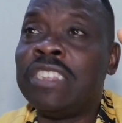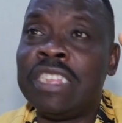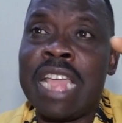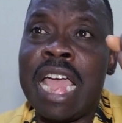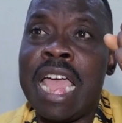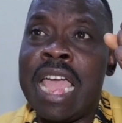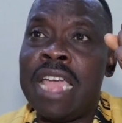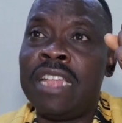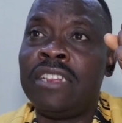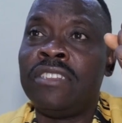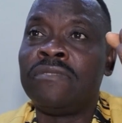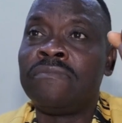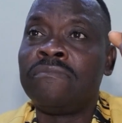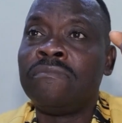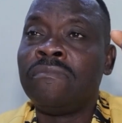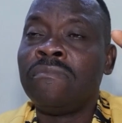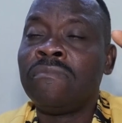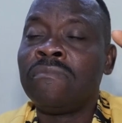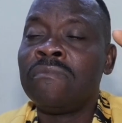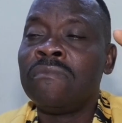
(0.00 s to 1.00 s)
is in your hand.
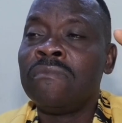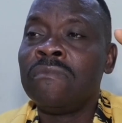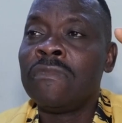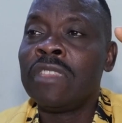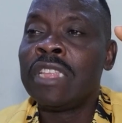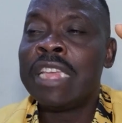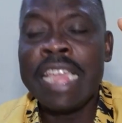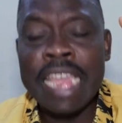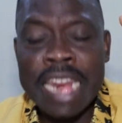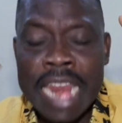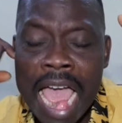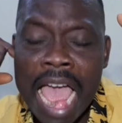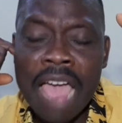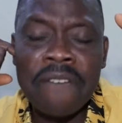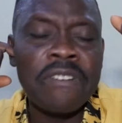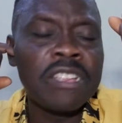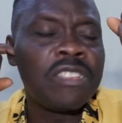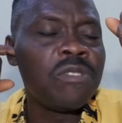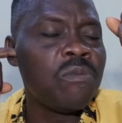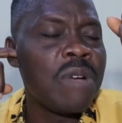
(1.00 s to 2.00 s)
In
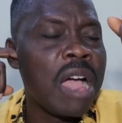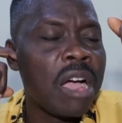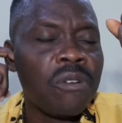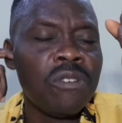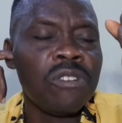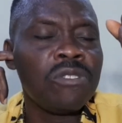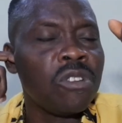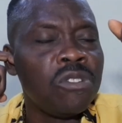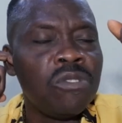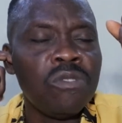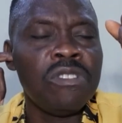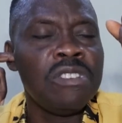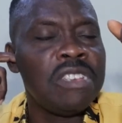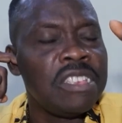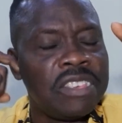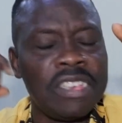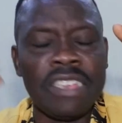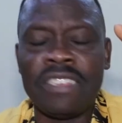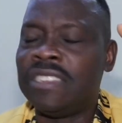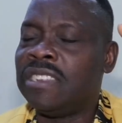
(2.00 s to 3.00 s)
everything we are going to do in
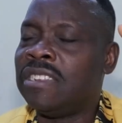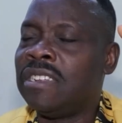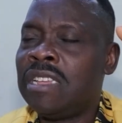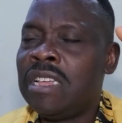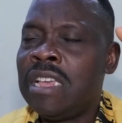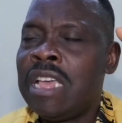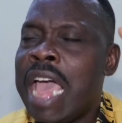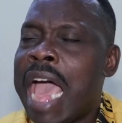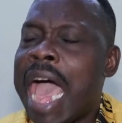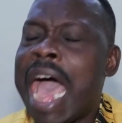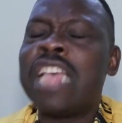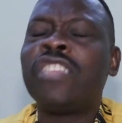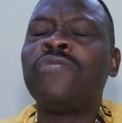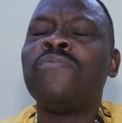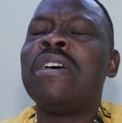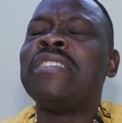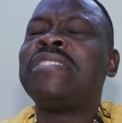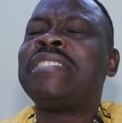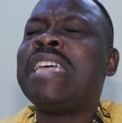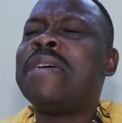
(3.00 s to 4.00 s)
this season, as
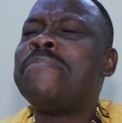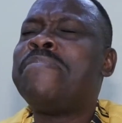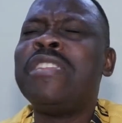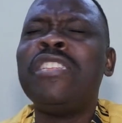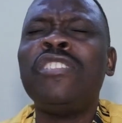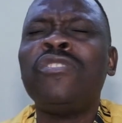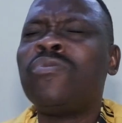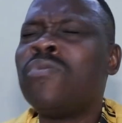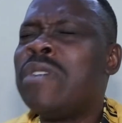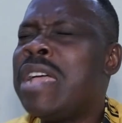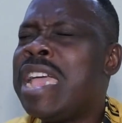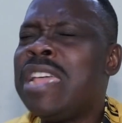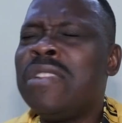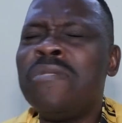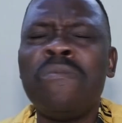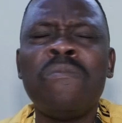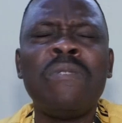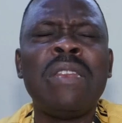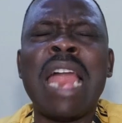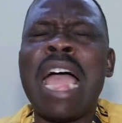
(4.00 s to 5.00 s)
we are stepping into a
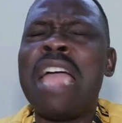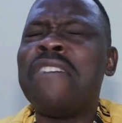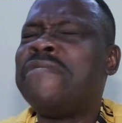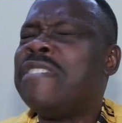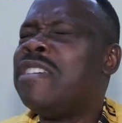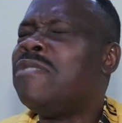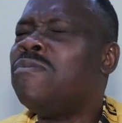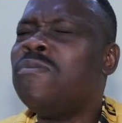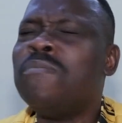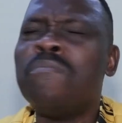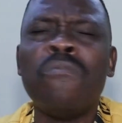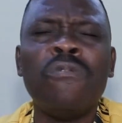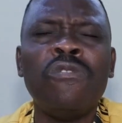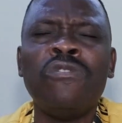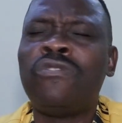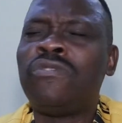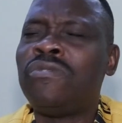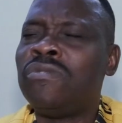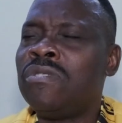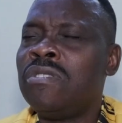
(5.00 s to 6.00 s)
new life, a new
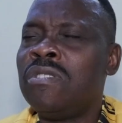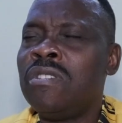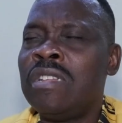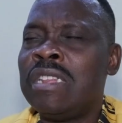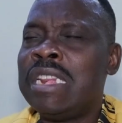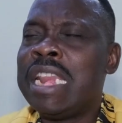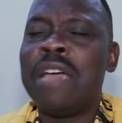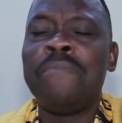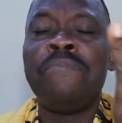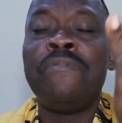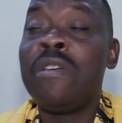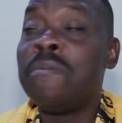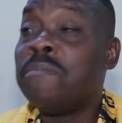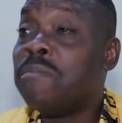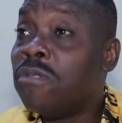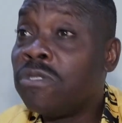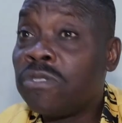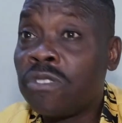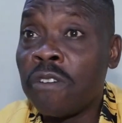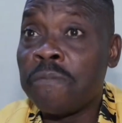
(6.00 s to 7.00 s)
month, that be a
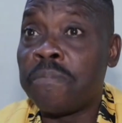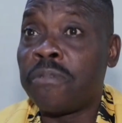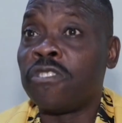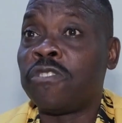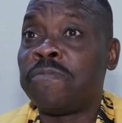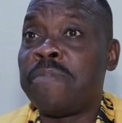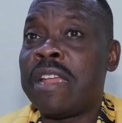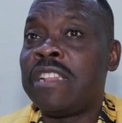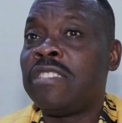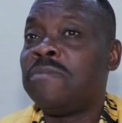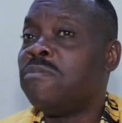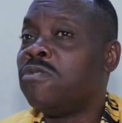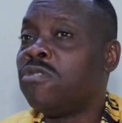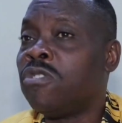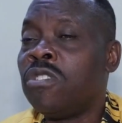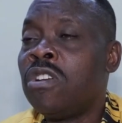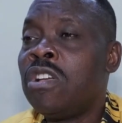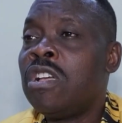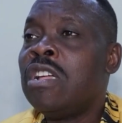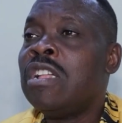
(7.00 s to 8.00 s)
month of prosperity, month
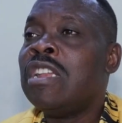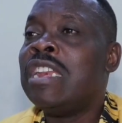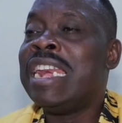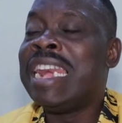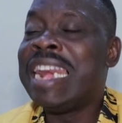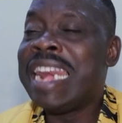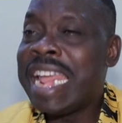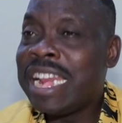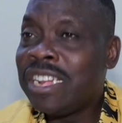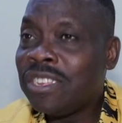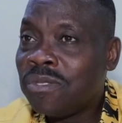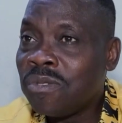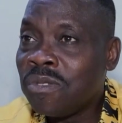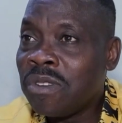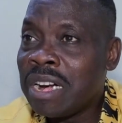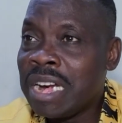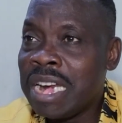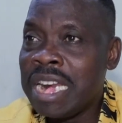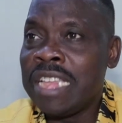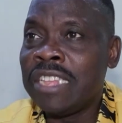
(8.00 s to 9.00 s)
of learn
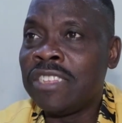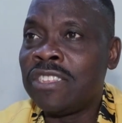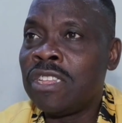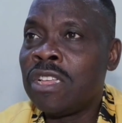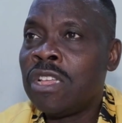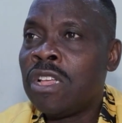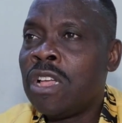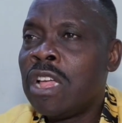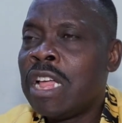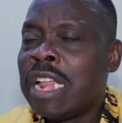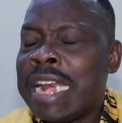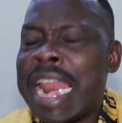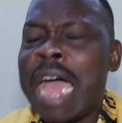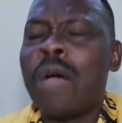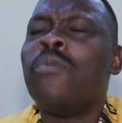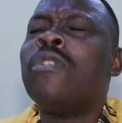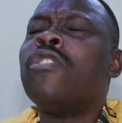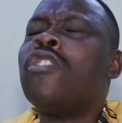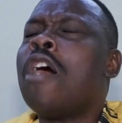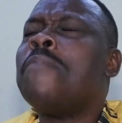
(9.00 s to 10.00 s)
to release.
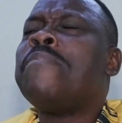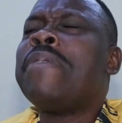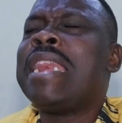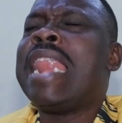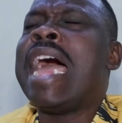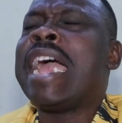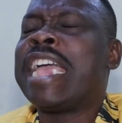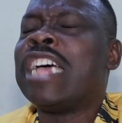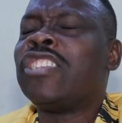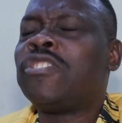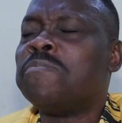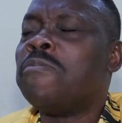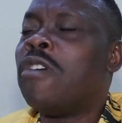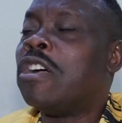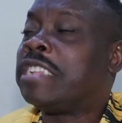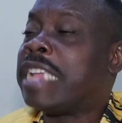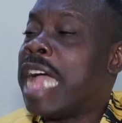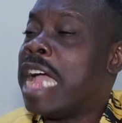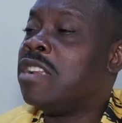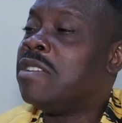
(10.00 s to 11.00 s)
That will not be like a
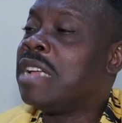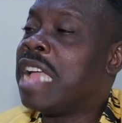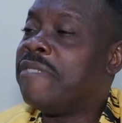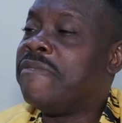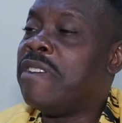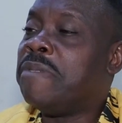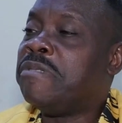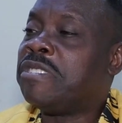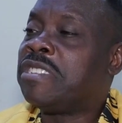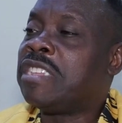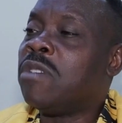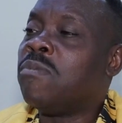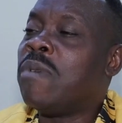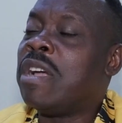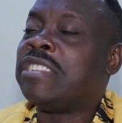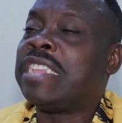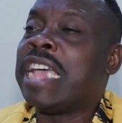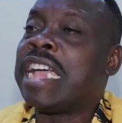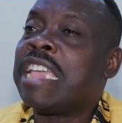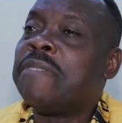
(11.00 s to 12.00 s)
small child you gave a biscuit.
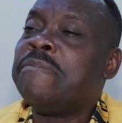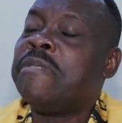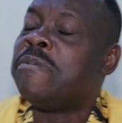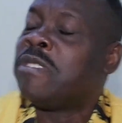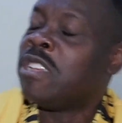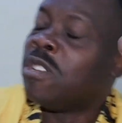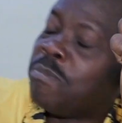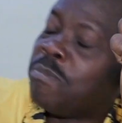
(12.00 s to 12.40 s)
When you say give me,